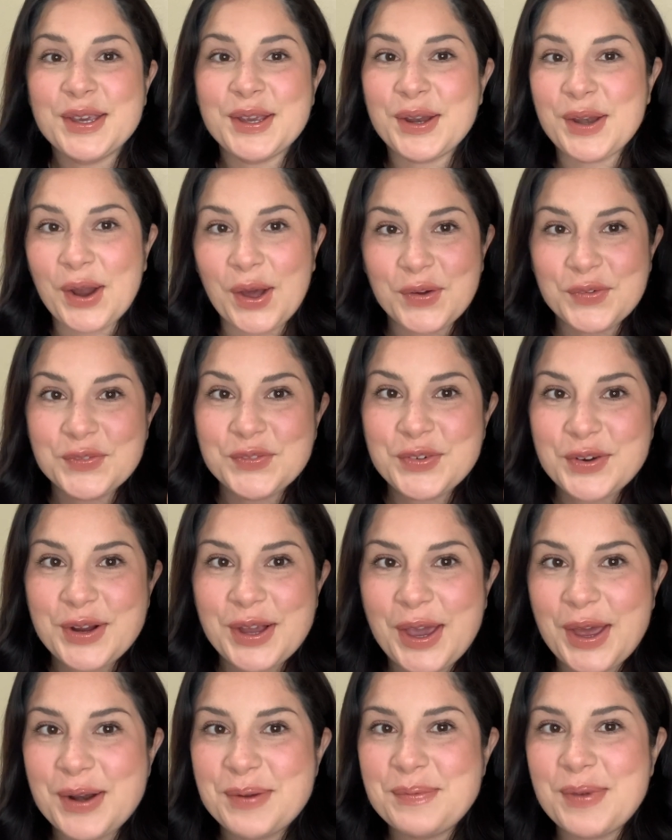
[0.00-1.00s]
I'll
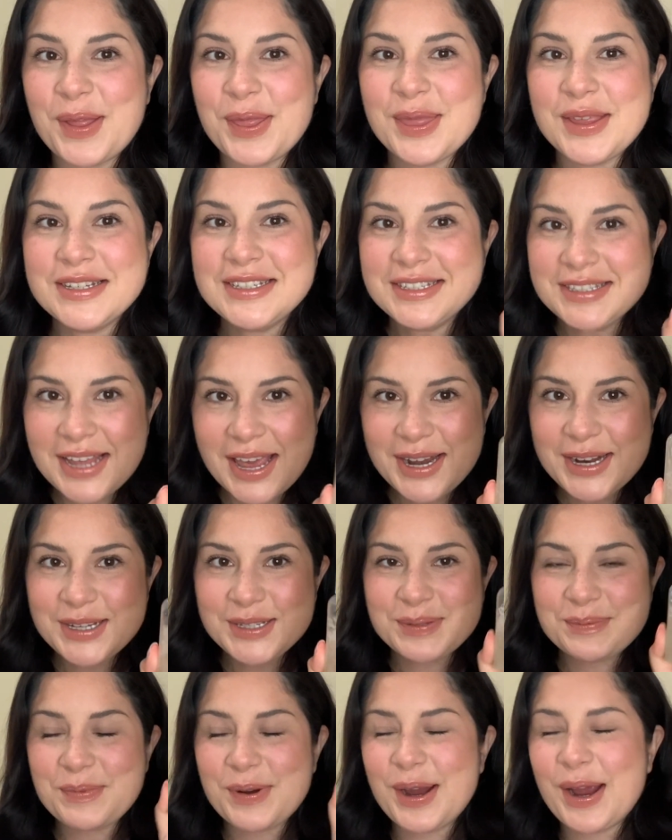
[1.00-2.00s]
forget about the setting
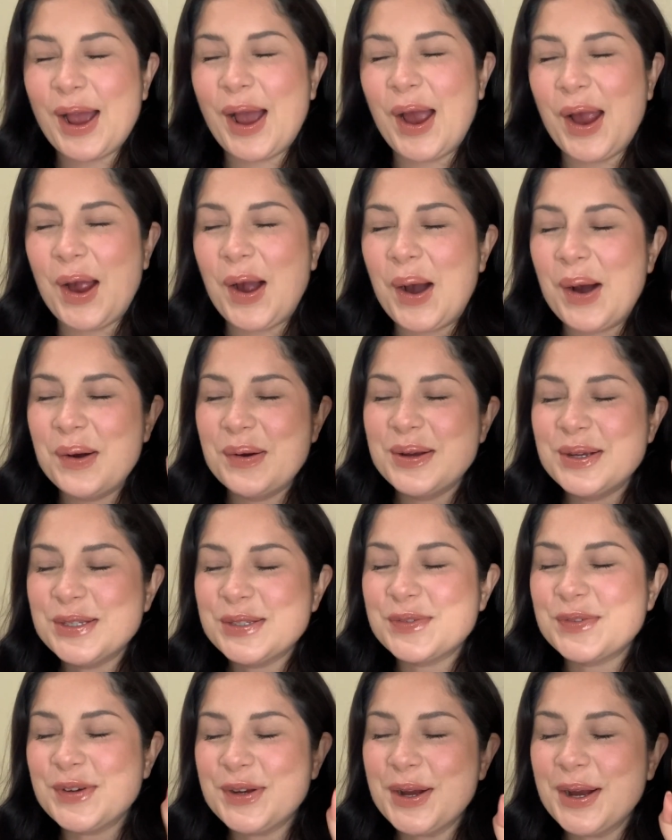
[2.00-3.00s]
spray. I always
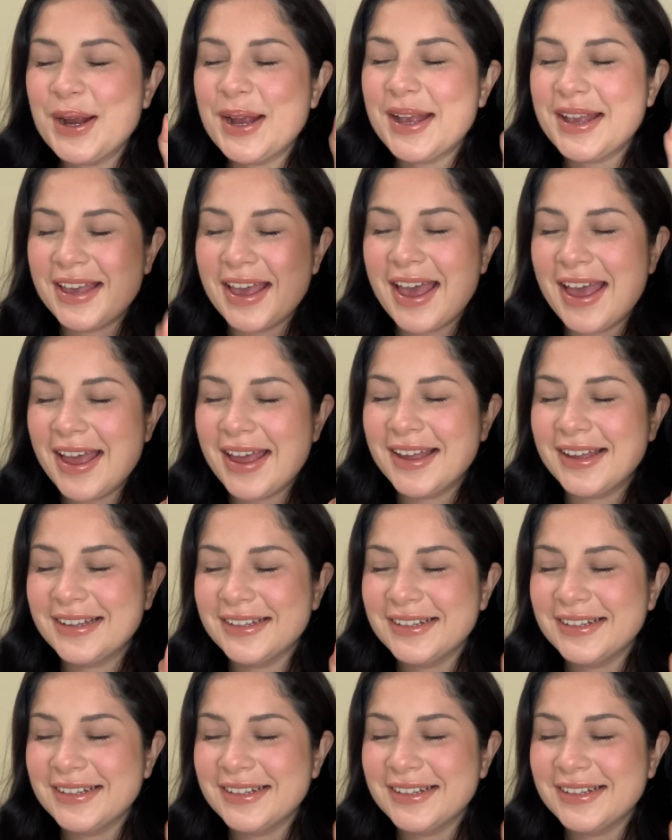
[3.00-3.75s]
forget.